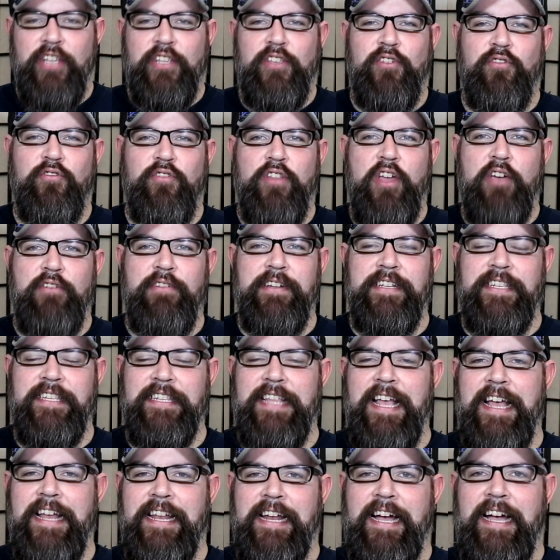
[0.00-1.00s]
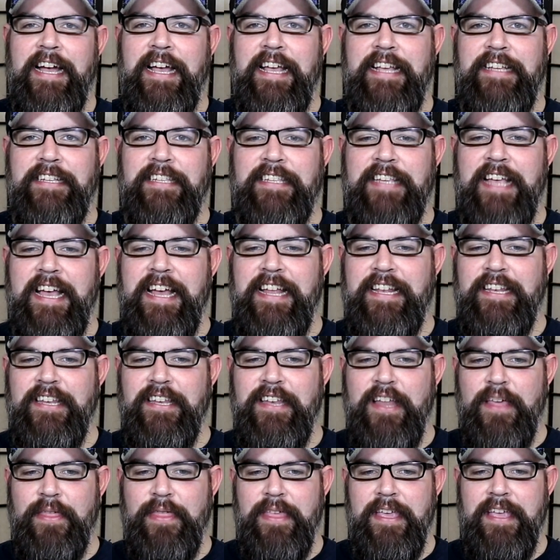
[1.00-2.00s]
You'll notice that I said
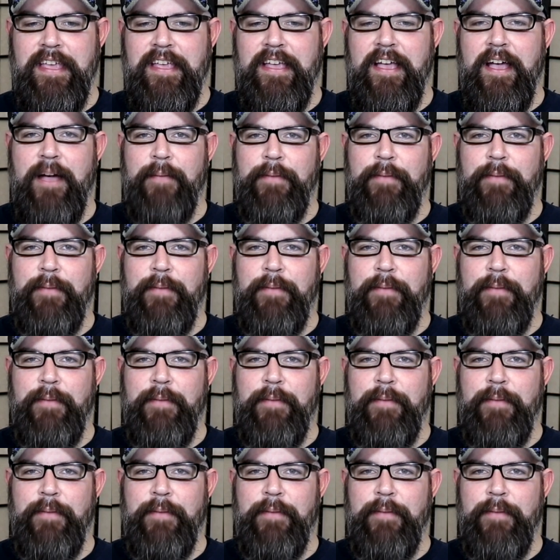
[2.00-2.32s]
nothing